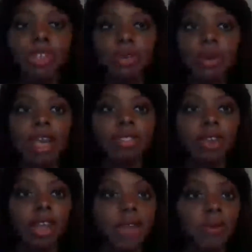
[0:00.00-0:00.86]

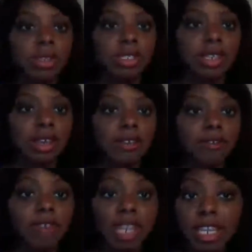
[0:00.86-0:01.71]
So I thought it
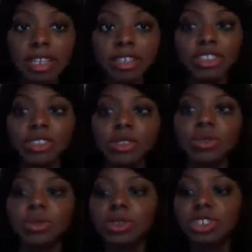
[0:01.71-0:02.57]
was fitting
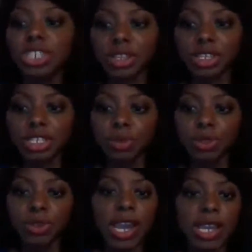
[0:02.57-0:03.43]
to share
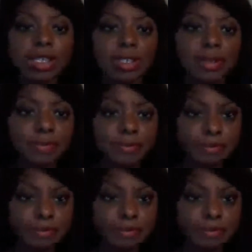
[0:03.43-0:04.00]
this with you guys.